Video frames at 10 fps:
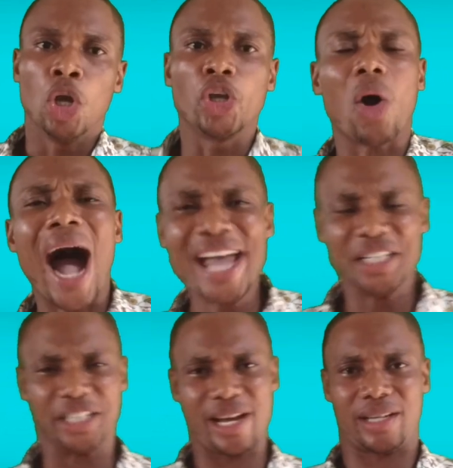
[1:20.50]
Your
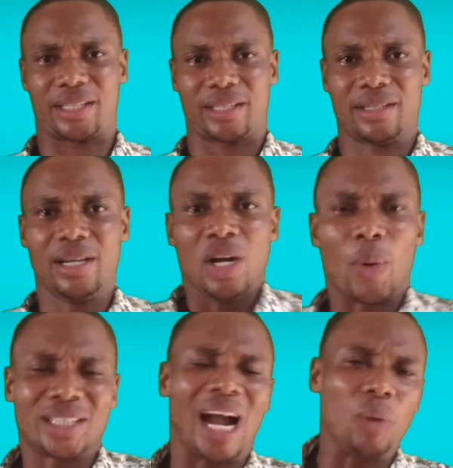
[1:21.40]
ideas
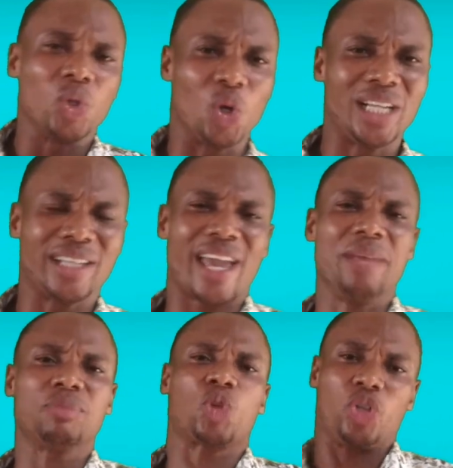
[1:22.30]
were downloaded
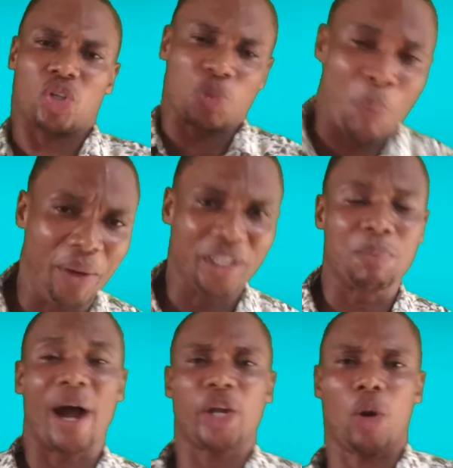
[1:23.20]
into your
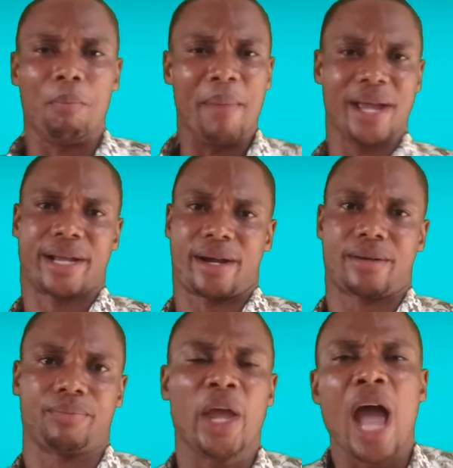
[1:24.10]
spirit by your
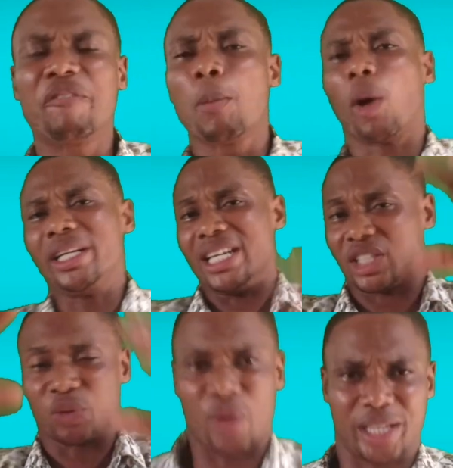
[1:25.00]
maker. Everybody
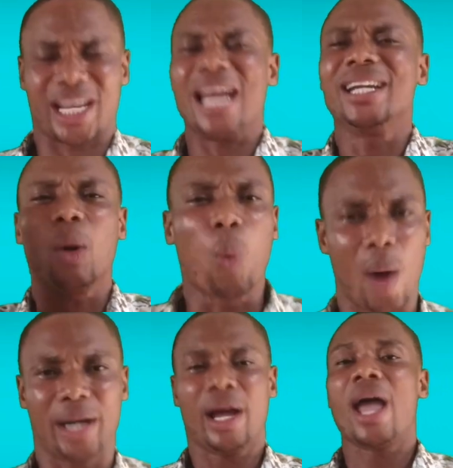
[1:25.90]
is rich.
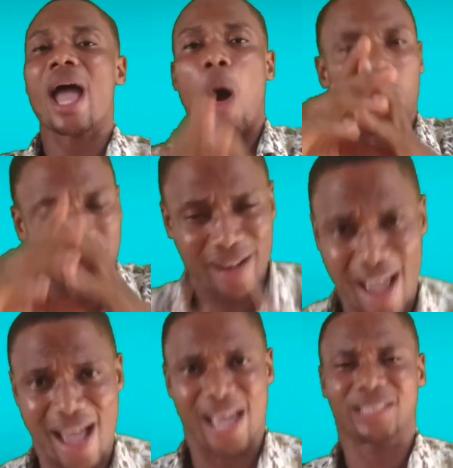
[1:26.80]
Anyone on
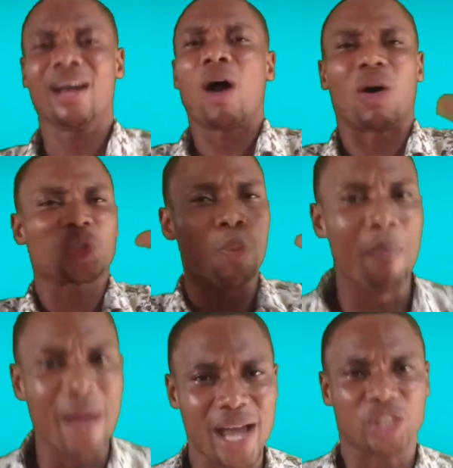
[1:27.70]
earth was
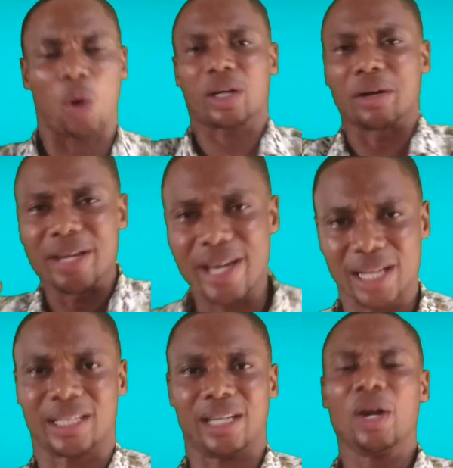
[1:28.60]
made or
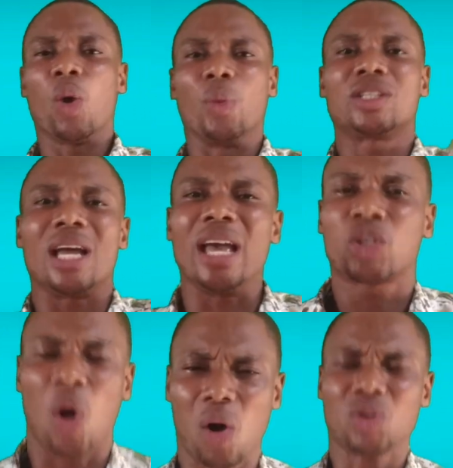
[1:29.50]
created with
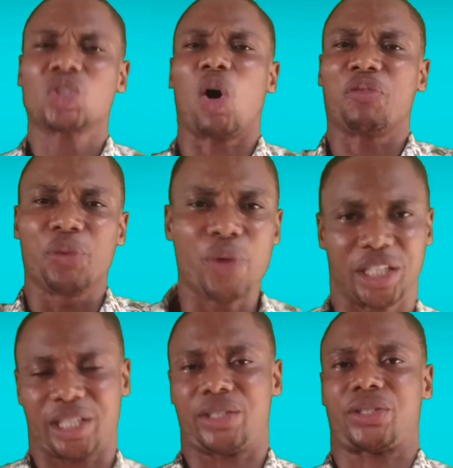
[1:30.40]
a ton of
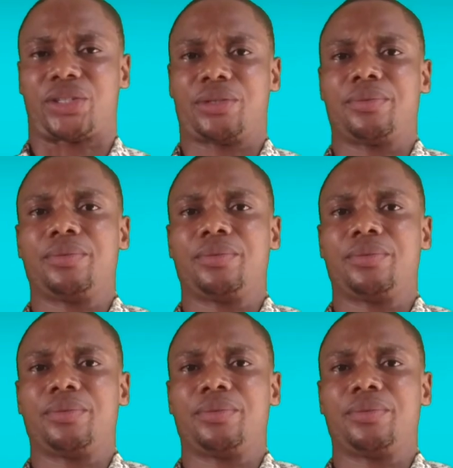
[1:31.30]
riches.